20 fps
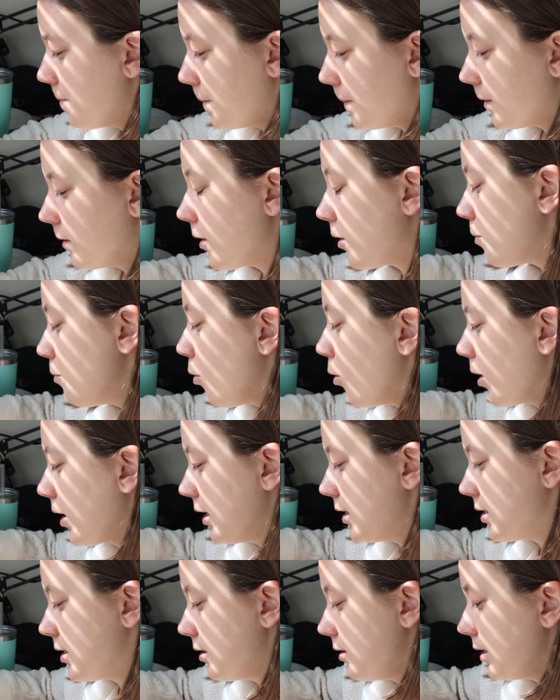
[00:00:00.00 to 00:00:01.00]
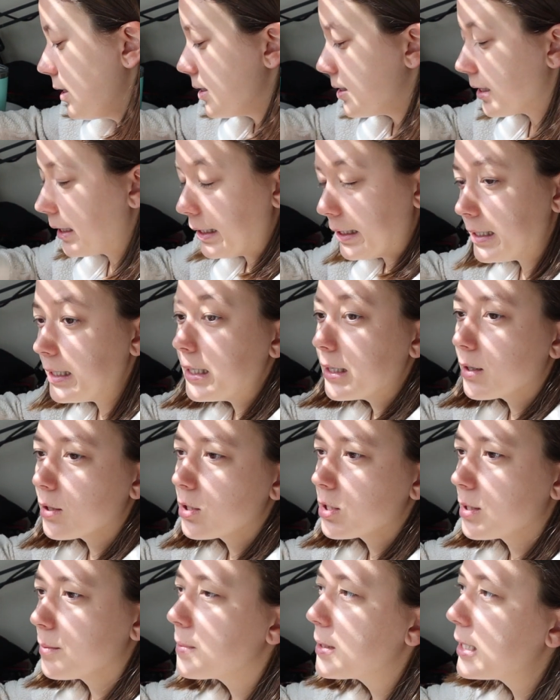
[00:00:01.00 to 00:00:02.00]
look more into this idea
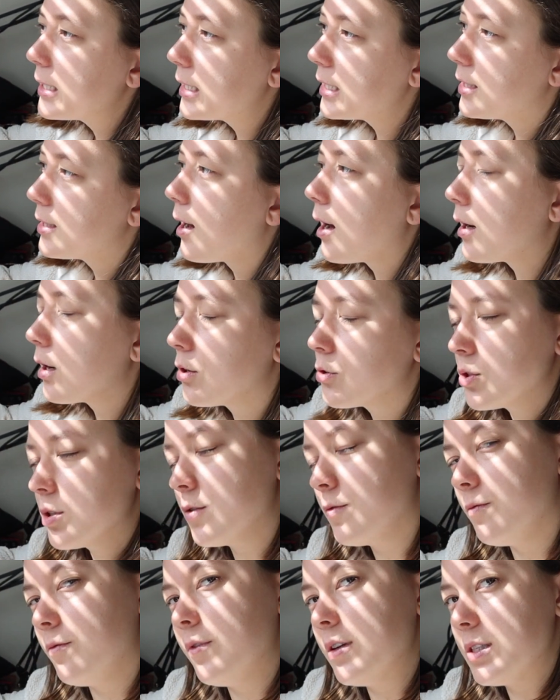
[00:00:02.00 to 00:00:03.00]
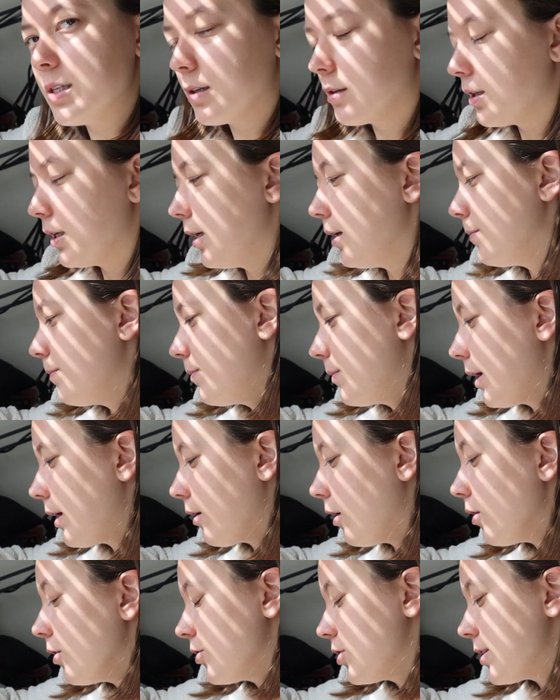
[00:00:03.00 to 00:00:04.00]
or something like that. I'll just physically,
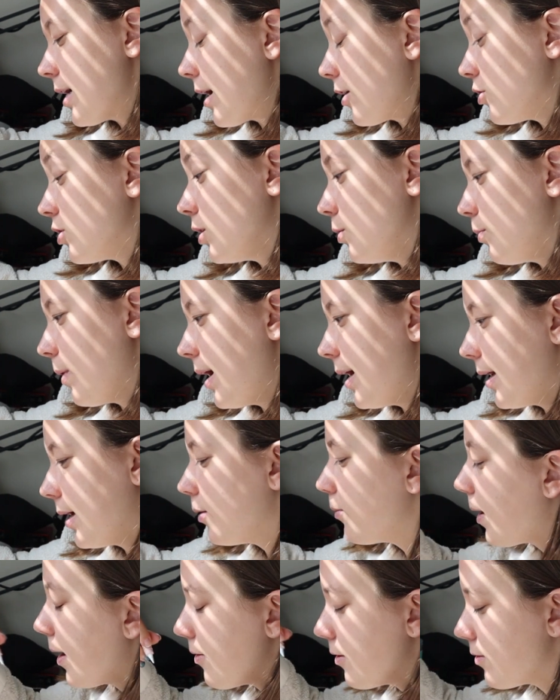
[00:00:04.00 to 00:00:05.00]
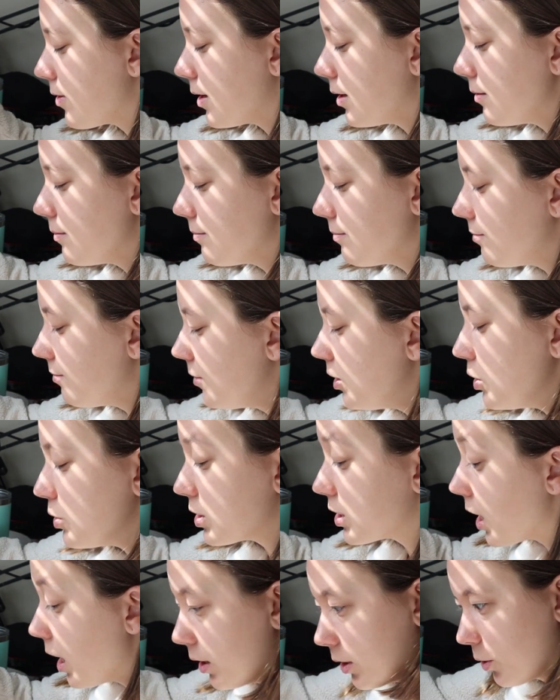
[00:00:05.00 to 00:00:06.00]
like I'll just actually write it rather than use
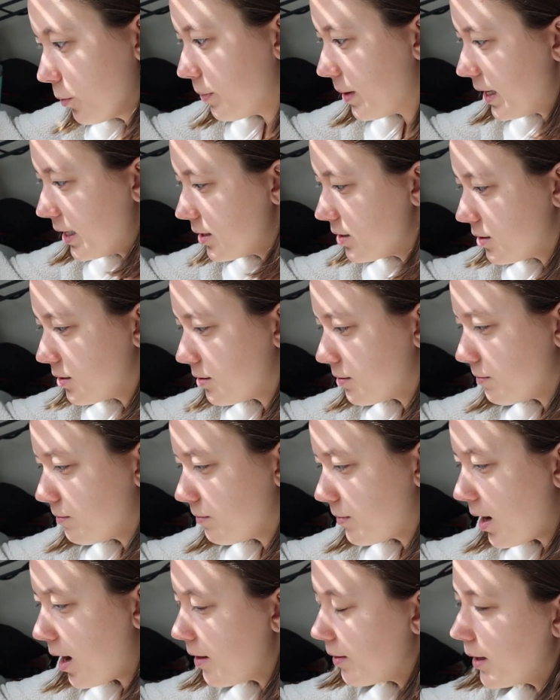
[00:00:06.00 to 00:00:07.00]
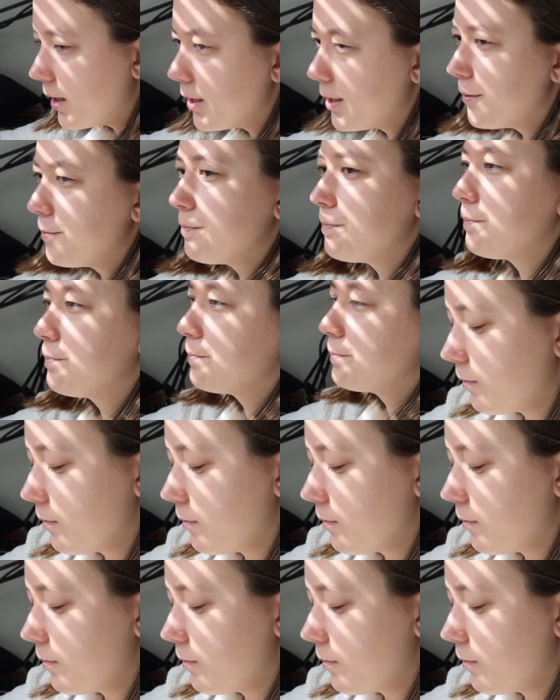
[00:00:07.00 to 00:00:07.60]
color-based highlighting.